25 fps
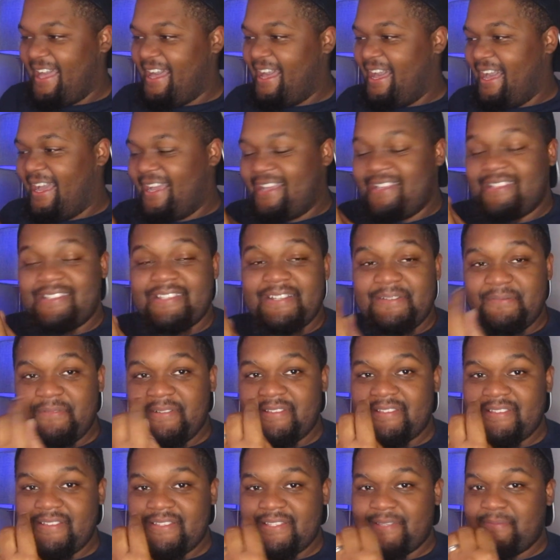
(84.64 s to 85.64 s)
I consider
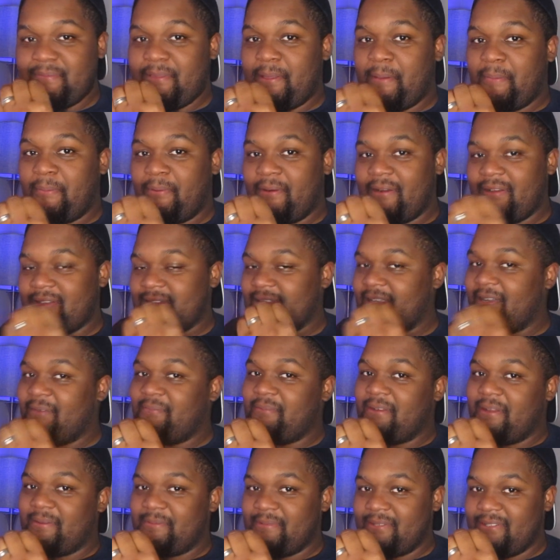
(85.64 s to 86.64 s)
myself to be a part-time
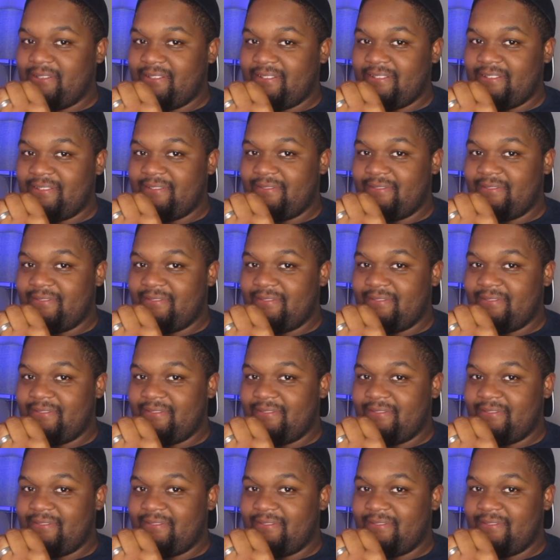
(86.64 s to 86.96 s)
rapper.